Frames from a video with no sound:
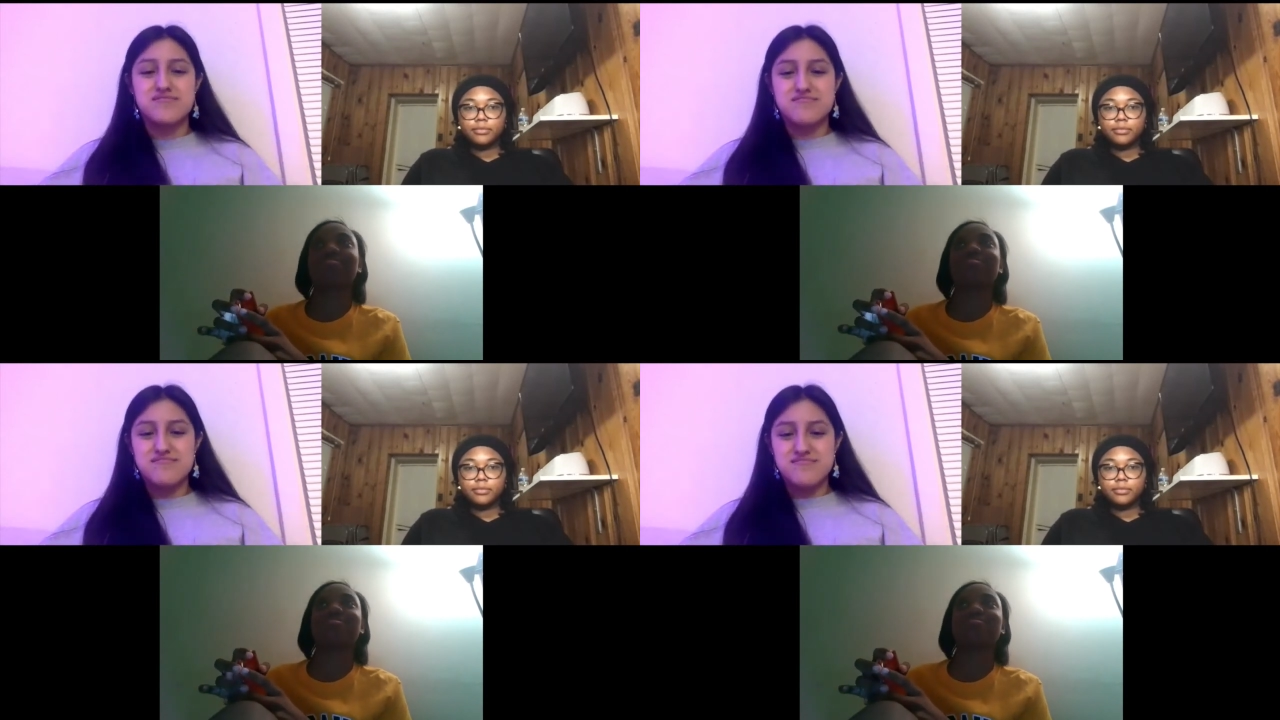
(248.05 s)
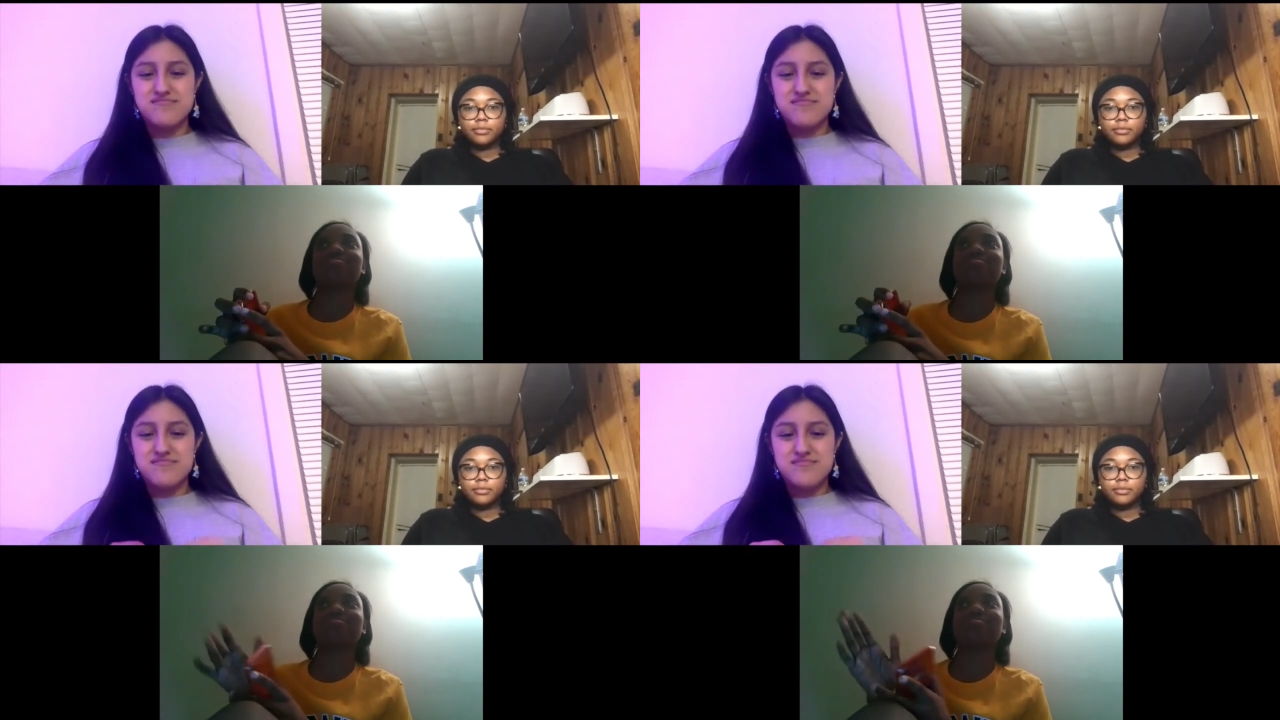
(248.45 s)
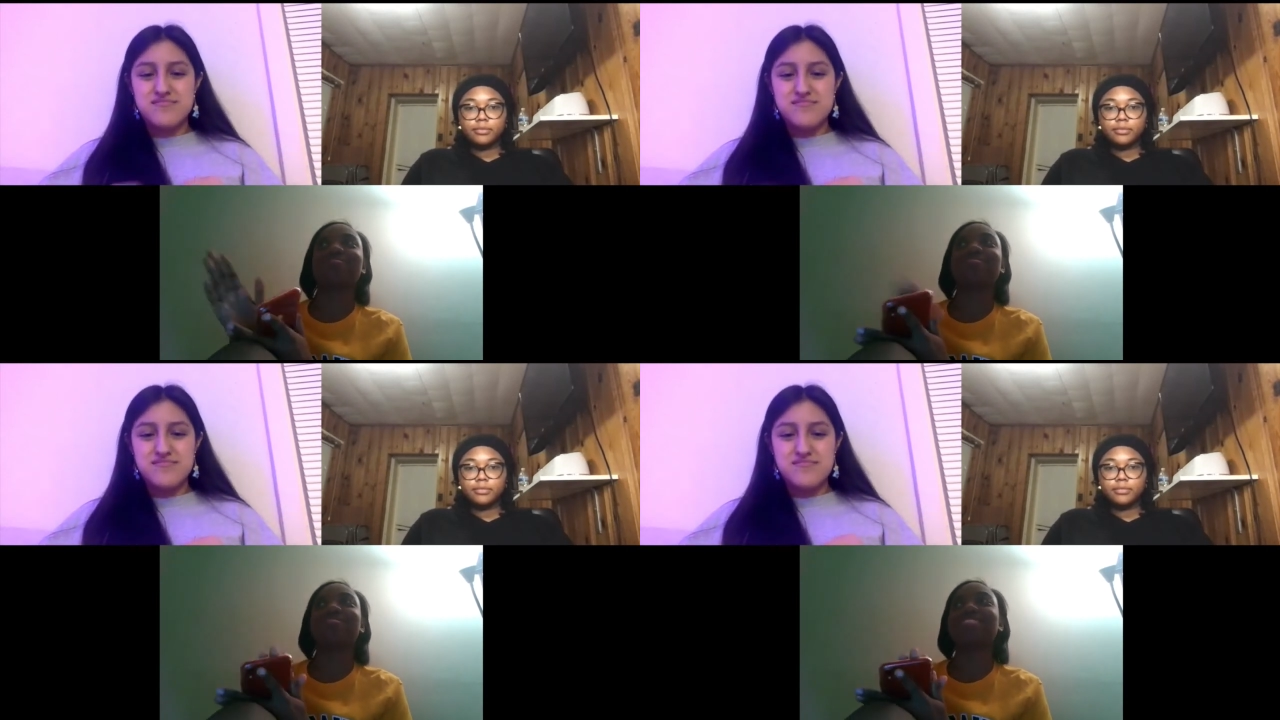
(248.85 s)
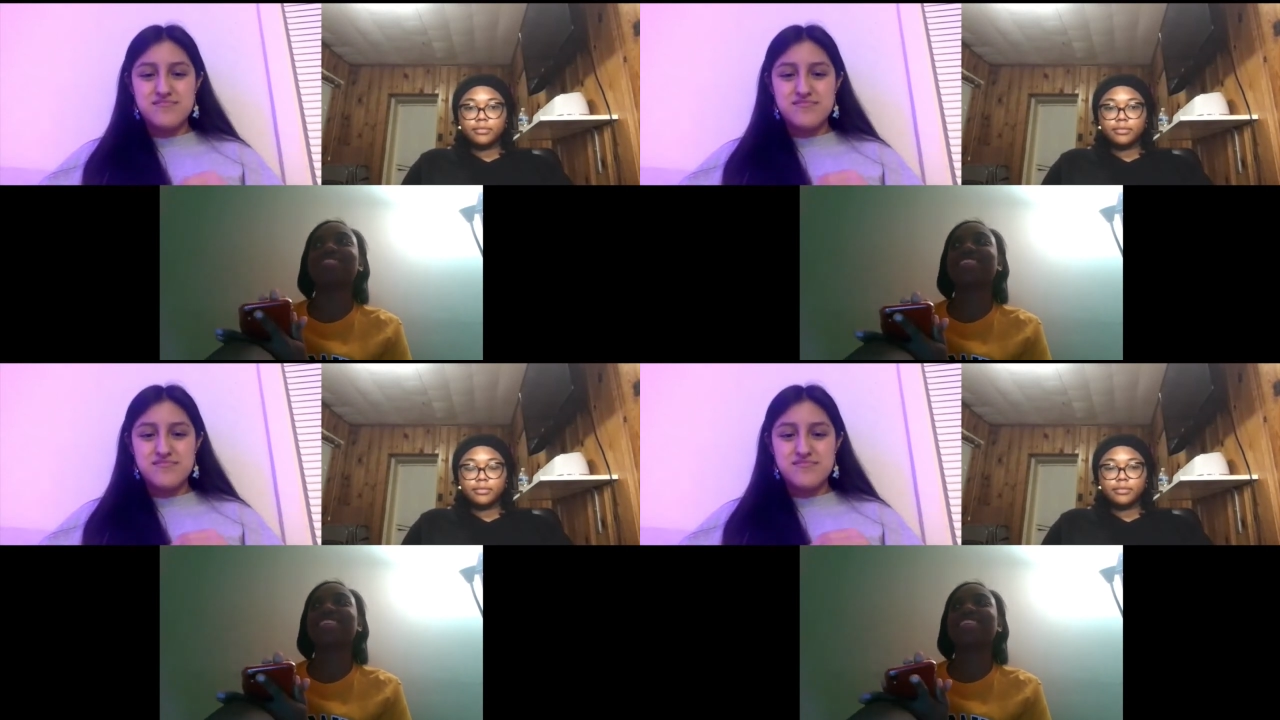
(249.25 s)

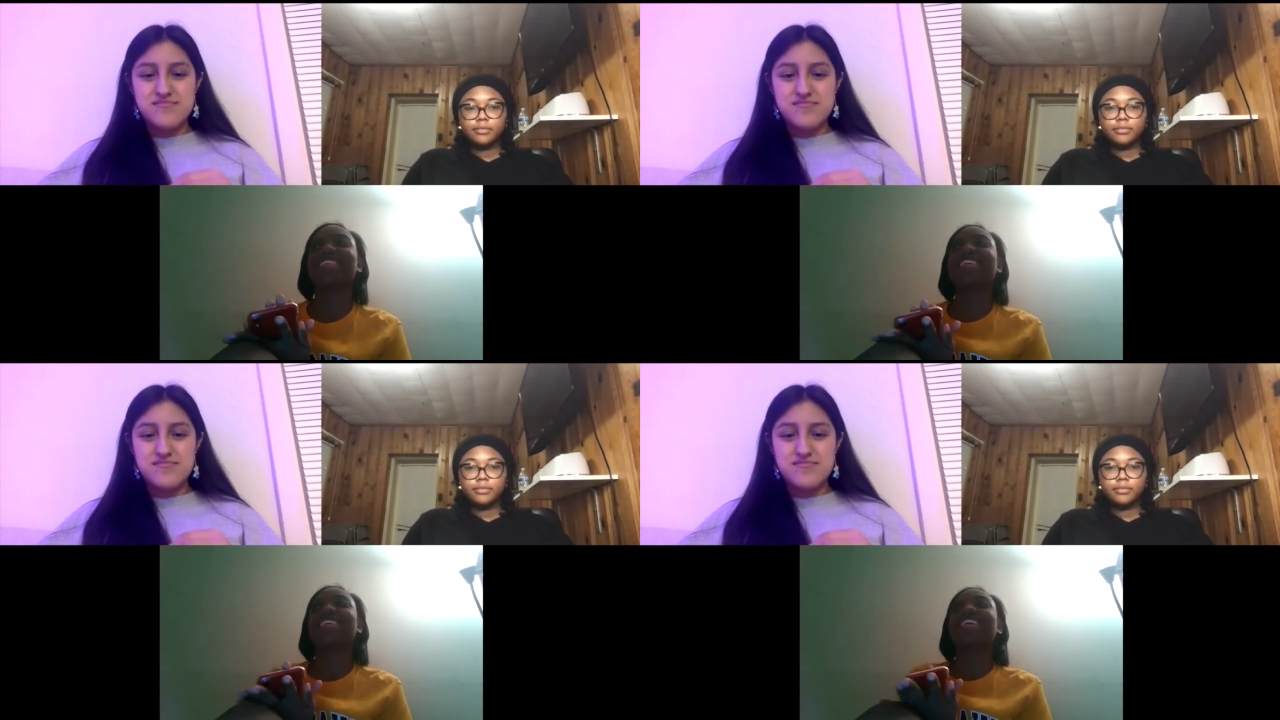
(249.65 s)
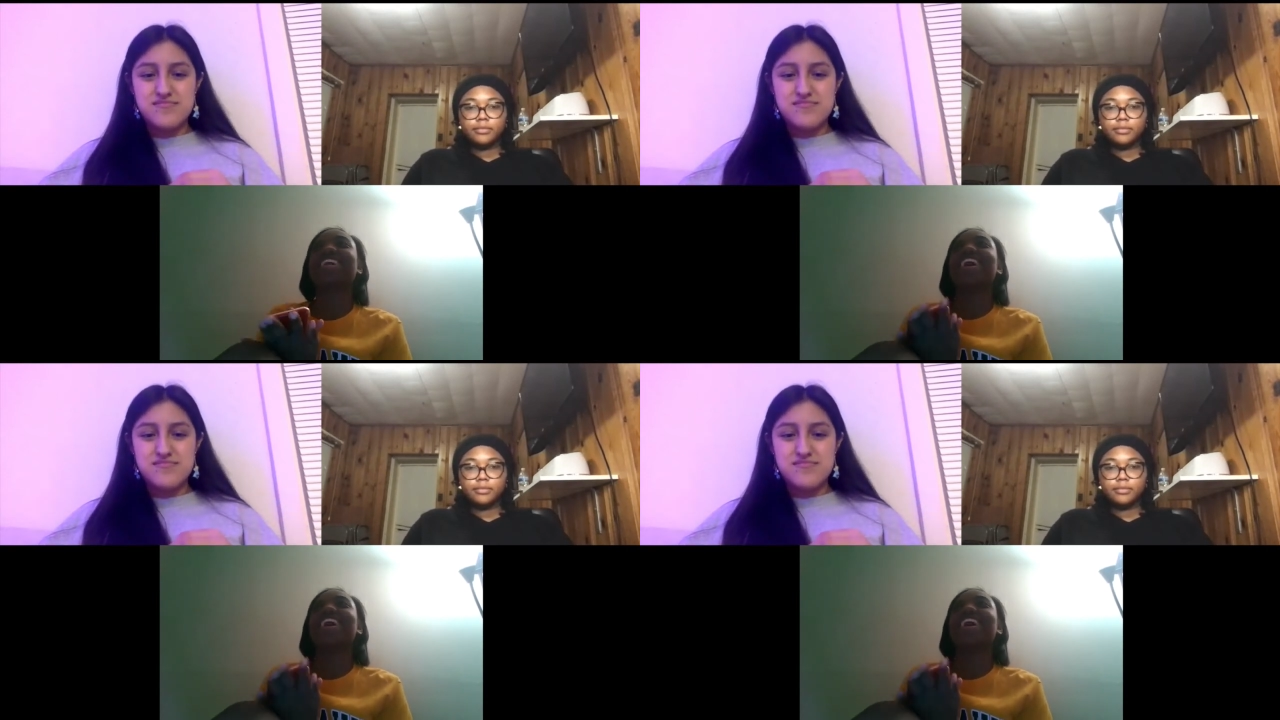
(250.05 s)
Nobody speaks.